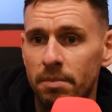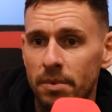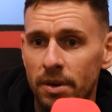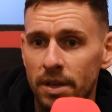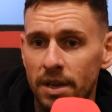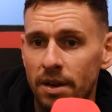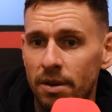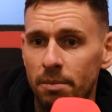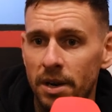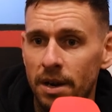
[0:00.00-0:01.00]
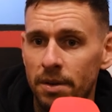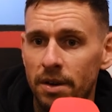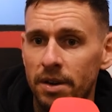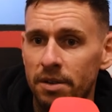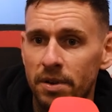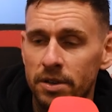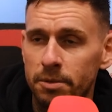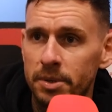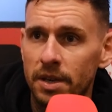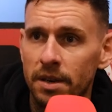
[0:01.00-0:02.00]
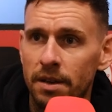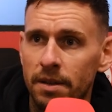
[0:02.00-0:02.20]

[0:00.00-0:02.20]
Got their kit on, went out there and give 100%.